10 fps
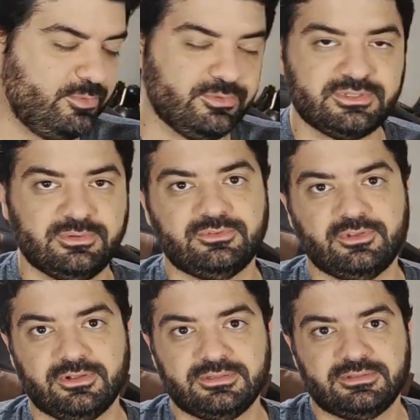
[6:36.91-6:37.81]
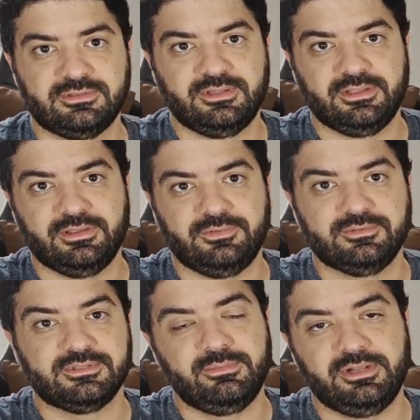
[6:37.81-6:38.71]
put some thoughts on the
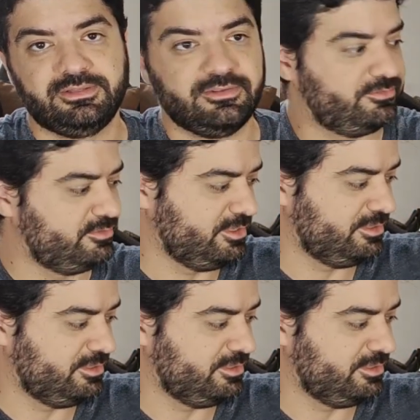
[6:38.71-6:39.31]
usability of